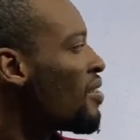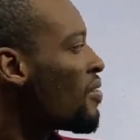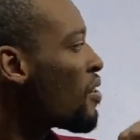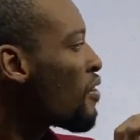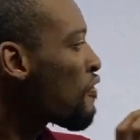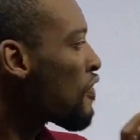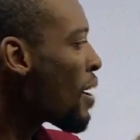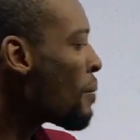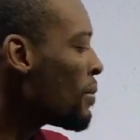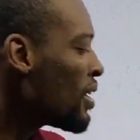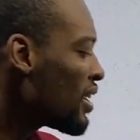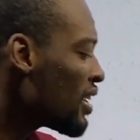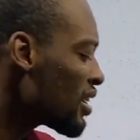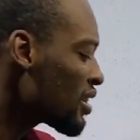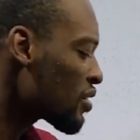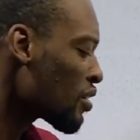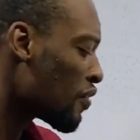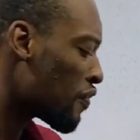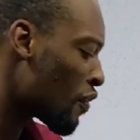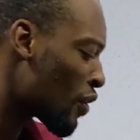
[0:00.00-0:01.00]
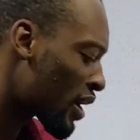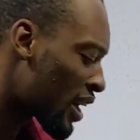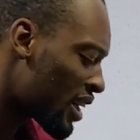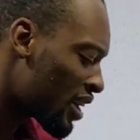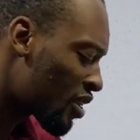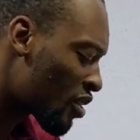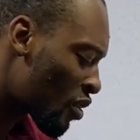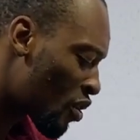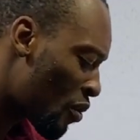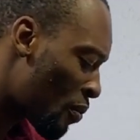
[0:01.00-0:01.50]
The families of
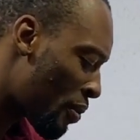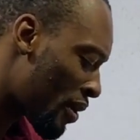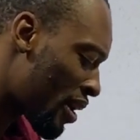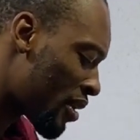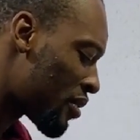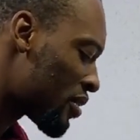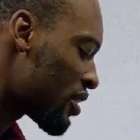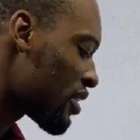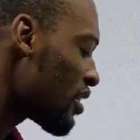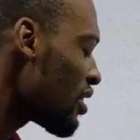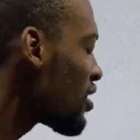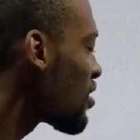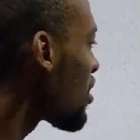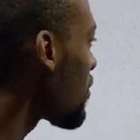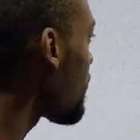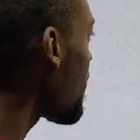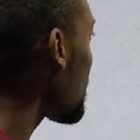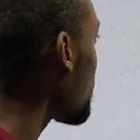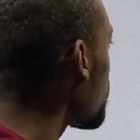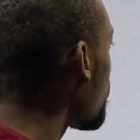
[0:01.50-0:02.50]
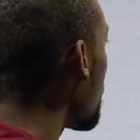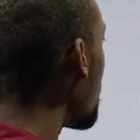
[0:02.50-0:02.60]
organic compound is referred